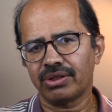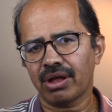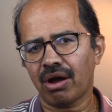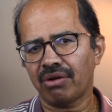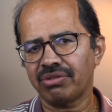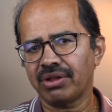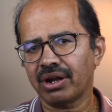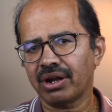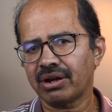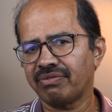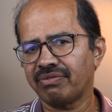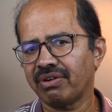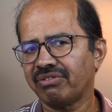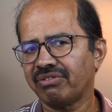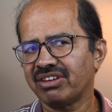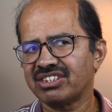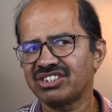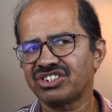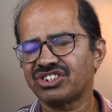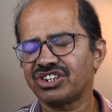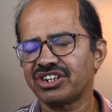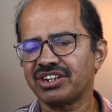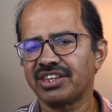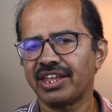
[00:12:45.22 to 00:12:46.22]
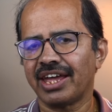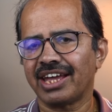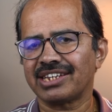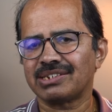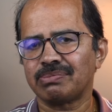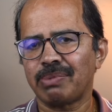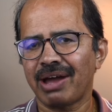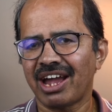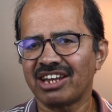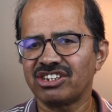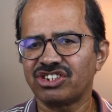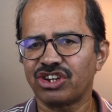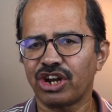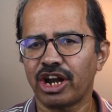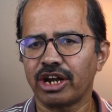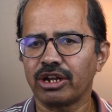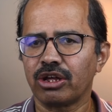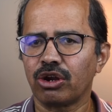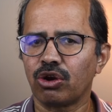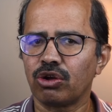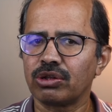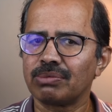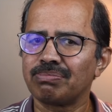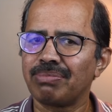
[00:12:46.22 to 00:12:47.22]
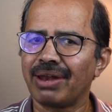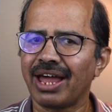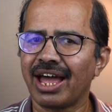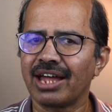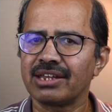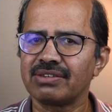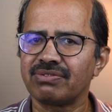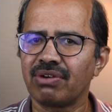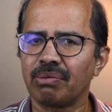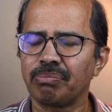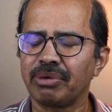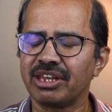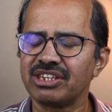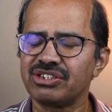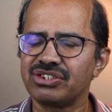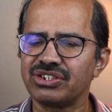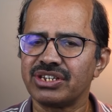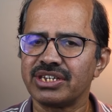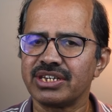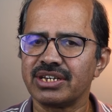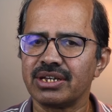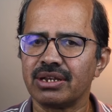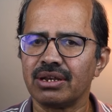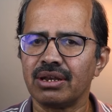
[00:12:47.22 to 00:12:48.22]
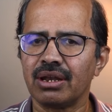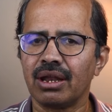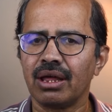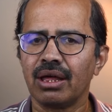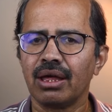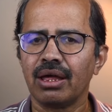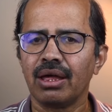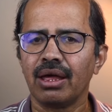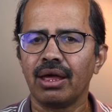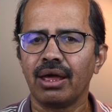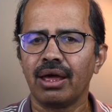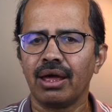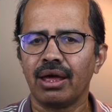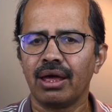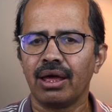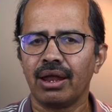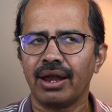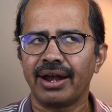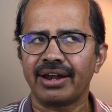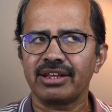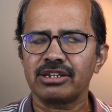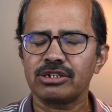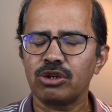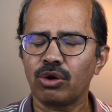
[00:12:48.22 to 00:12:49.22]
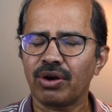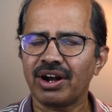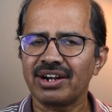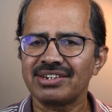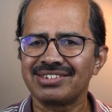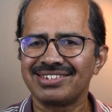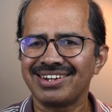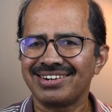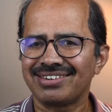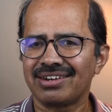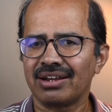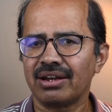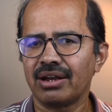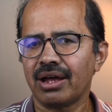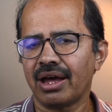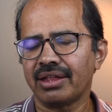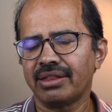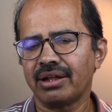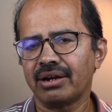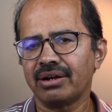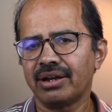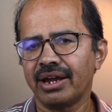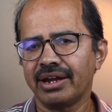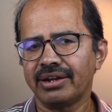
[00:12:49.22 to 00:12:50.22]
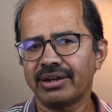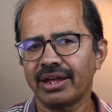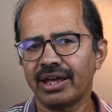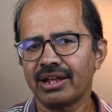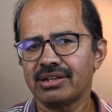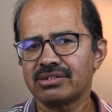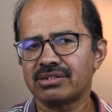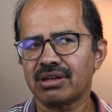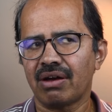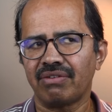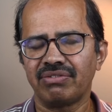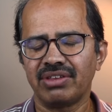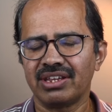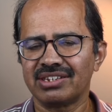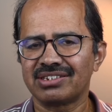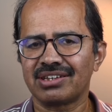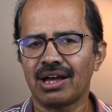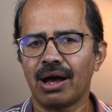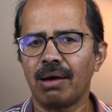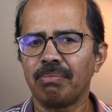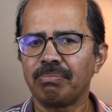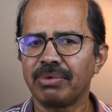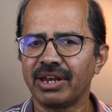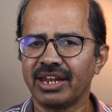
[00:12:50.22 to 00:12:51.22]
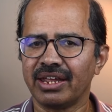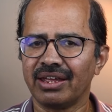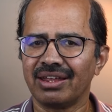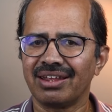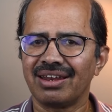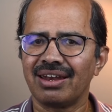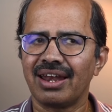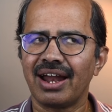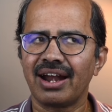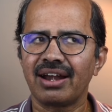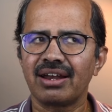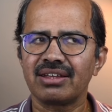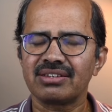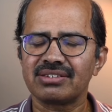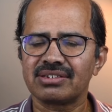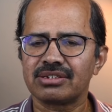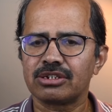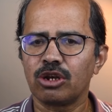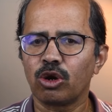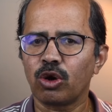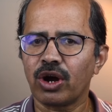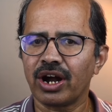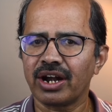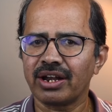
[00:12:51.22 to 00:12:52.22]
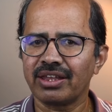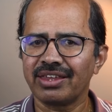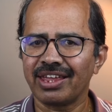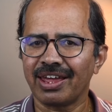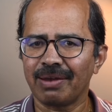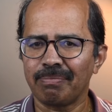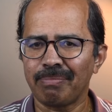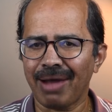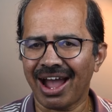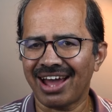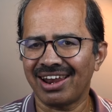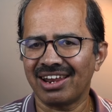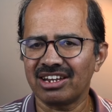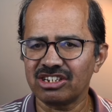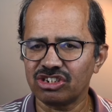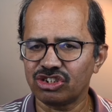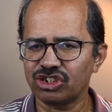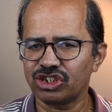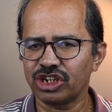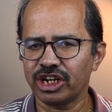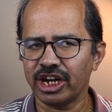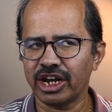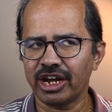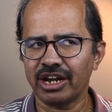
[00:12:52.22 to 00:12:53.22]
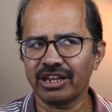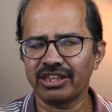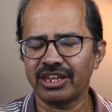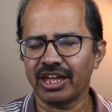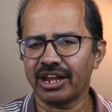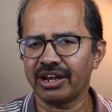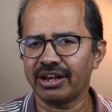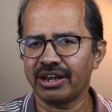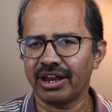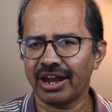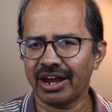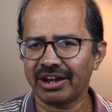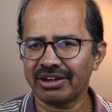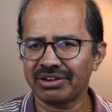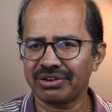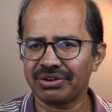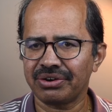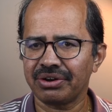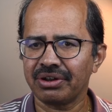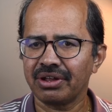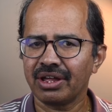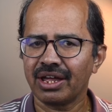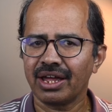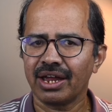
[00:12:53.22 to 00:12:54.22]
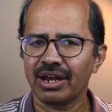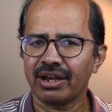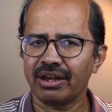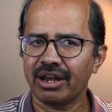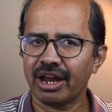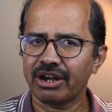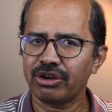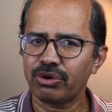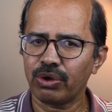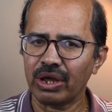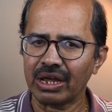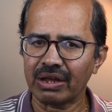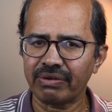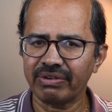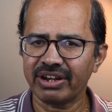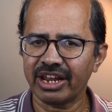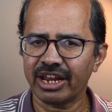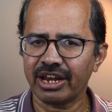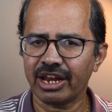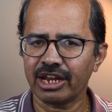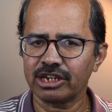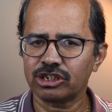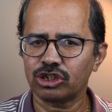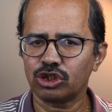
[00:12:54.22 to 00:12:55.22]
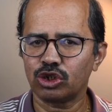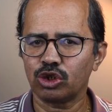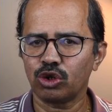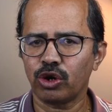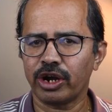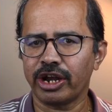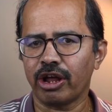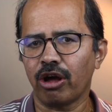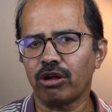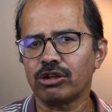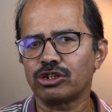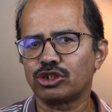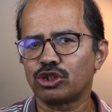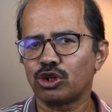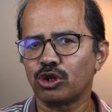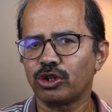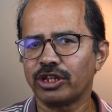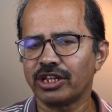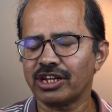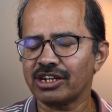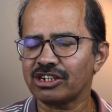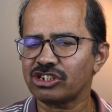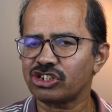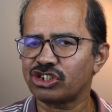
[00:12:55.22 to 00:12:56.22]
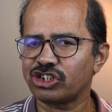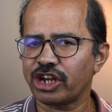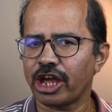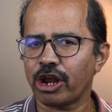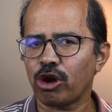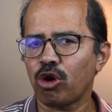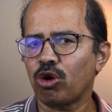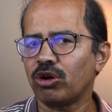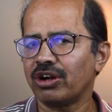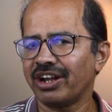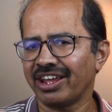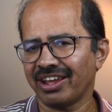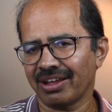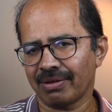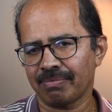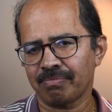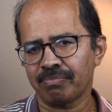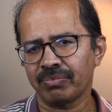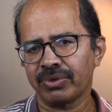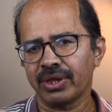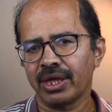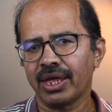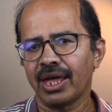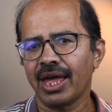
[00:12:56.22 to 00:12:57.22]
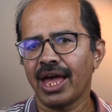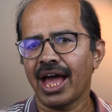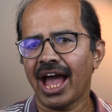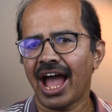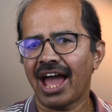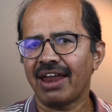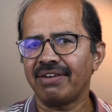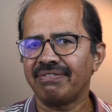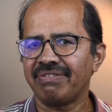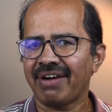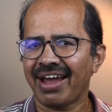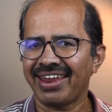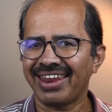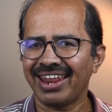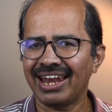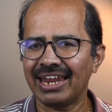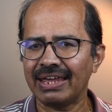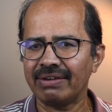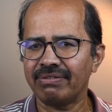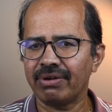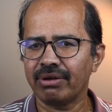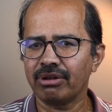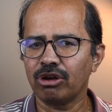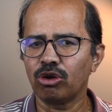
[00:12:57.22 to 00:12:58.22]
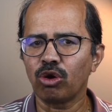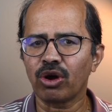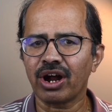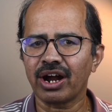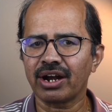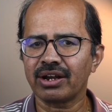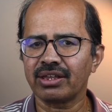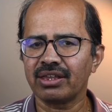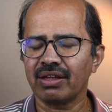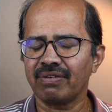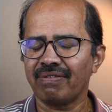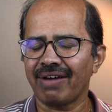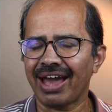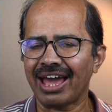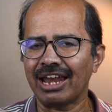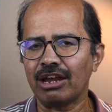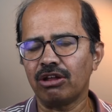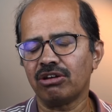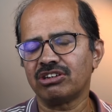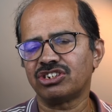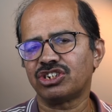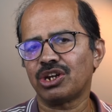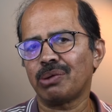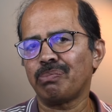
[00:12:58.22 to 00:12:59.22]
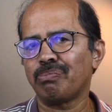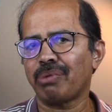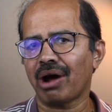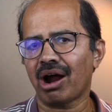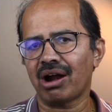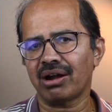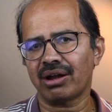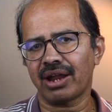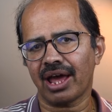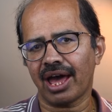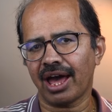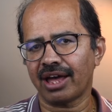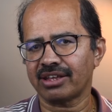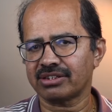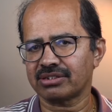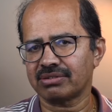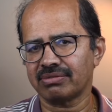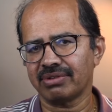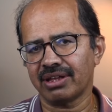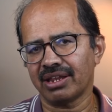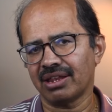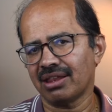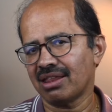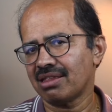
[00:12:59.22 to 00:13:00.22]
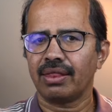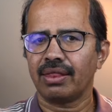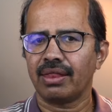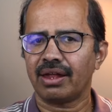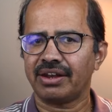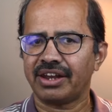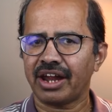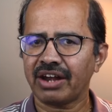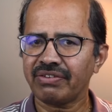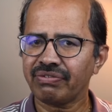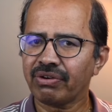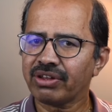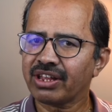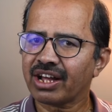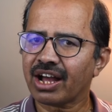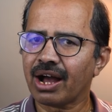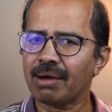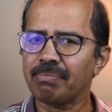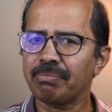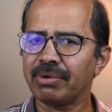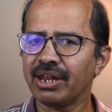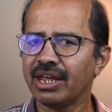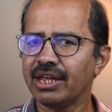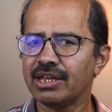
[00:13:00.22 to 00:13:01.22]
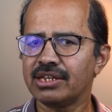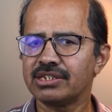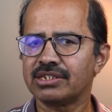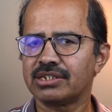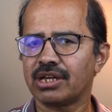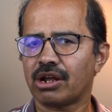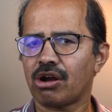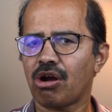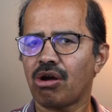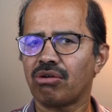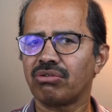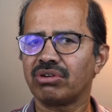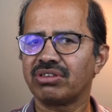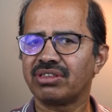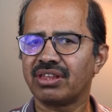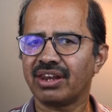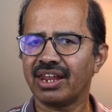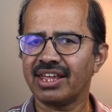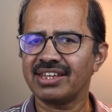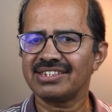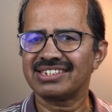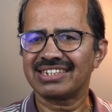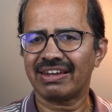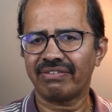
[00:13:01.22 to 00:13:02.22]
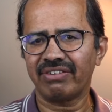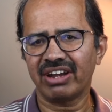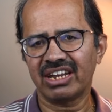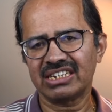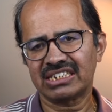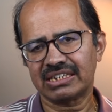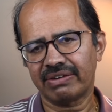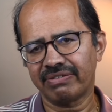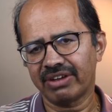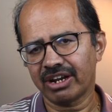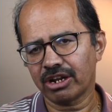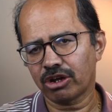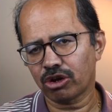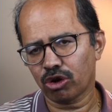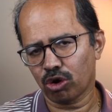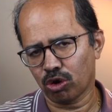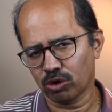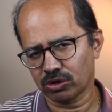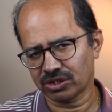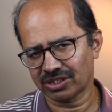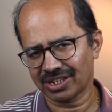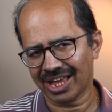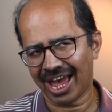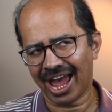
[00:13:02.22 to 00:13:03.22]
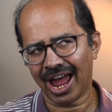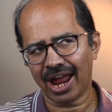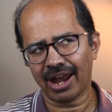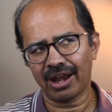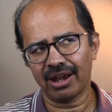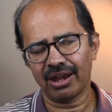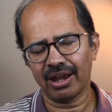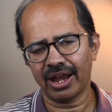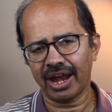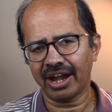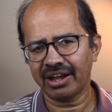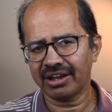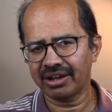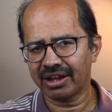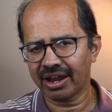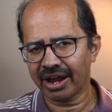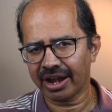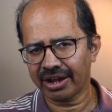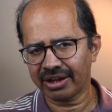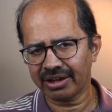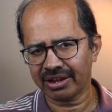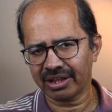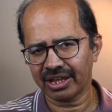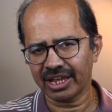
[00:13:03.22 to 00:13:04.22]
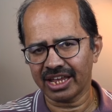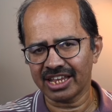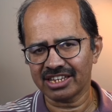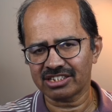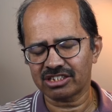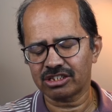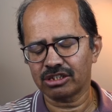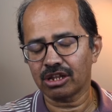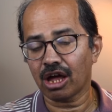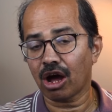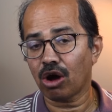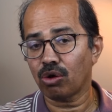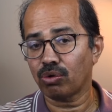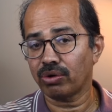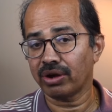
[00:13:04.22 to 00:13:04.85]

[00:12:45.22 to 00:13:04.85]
now that we visited the expansion and growth plans for PGEL, let us look at certain other details of this company. Let us look at their balance sheet, their debt to equity ratio and also the shareholding. And finally, we will look at the valuation part as well. The debt for the company is around 377 crores and net debt is now